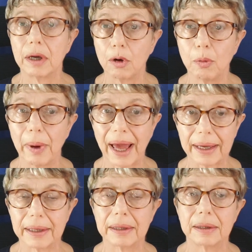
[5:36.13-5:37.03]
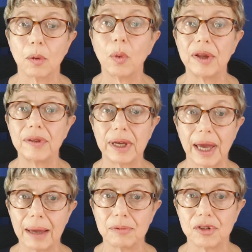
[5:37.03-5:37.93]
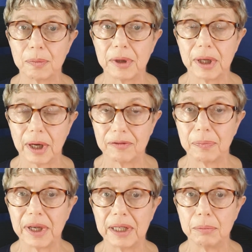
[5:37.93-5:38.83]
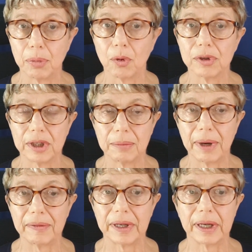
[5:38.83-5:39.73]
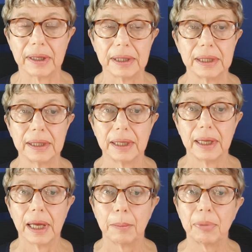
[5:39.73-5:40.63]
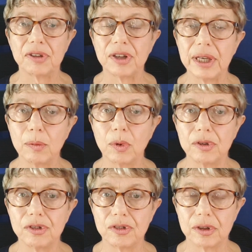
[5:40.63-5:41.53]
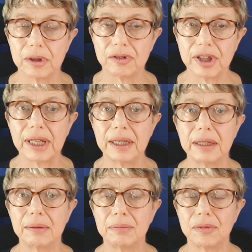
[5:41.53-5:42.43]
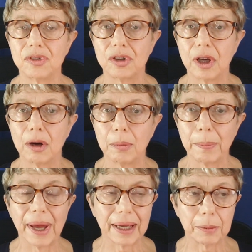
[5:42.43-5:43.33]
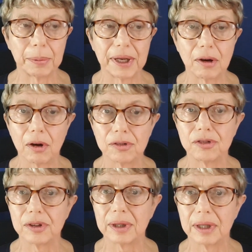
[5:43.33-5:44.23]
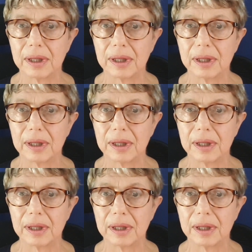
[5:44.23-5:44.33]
go back when they happened to be, have been born in America. But he was telling them to go back because